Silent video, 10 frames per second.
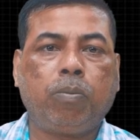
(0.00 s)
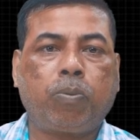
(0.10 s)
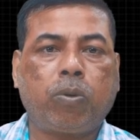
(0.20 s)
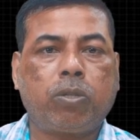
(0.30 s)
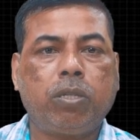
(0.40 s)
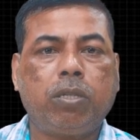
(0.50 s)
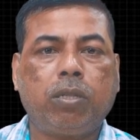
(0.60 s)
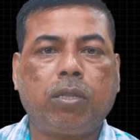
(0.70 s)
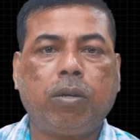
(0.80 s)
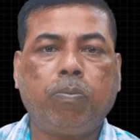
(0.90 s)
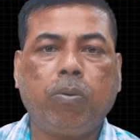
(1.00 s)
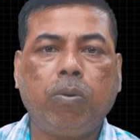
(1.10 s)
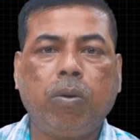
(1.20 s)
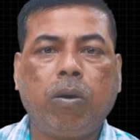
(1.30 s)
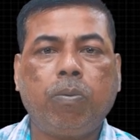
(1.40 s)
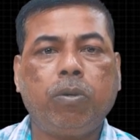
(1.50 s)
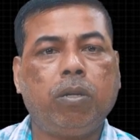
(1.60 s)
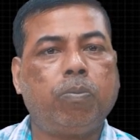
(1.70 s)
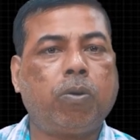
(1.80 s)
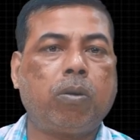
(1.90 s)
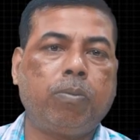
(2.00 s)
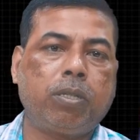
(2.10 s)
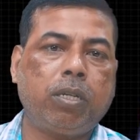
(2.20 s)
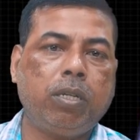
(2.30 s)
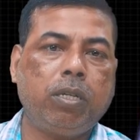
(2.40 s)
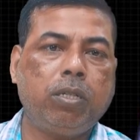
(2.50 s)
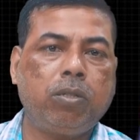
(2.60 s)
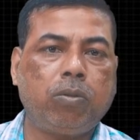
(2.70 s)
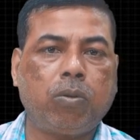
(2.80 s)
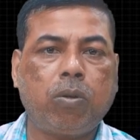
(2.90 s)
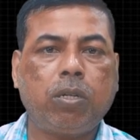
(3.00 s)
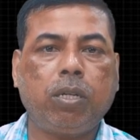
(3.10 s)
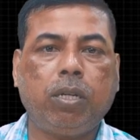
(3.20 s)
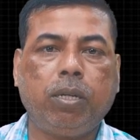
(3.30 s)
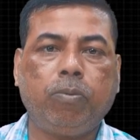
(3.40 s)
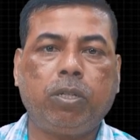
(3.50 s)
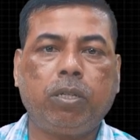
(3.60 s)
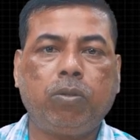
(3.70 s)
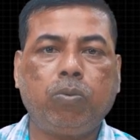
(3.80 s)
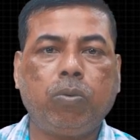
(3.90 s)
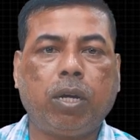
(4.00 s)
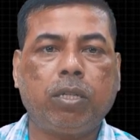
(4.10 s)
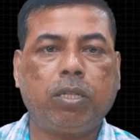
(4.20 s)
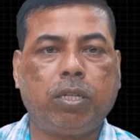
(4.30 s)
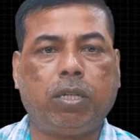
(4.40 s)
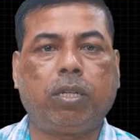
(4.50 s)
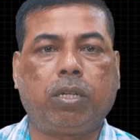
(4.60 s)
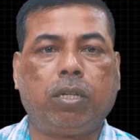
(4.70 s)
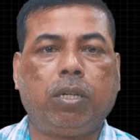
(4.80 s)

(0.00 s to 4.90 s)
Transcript: process, the flow of information is not limited to a sender